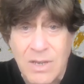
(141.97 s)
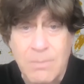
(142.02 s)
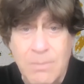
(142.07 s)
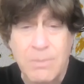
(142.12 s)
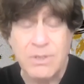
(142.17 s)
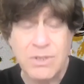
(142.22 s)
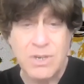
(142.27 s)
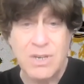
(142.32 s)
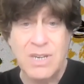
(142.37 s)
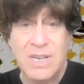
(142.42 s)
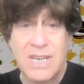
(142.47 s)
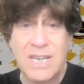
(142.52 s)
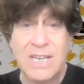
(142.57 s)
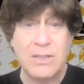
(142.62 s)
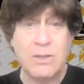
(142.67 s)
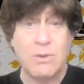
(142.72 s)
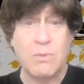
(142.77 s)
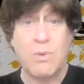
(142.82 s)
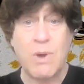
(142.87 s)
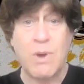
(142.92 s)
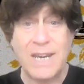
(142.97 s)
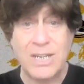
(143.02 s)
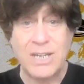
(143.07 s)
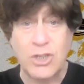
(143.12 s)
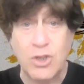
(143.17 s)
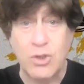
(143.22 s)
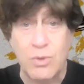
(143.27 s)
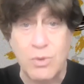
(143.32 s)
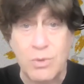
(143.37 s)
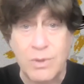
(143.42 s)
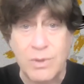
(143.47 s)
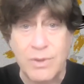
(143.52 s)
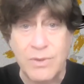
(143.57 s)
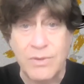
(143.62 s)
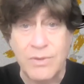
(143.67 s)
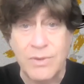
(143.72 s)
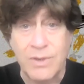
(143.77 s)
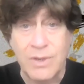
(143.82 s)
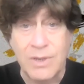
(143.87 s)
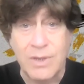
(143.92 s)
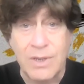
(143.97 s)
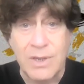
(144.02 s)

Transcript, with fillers: but you need the right tools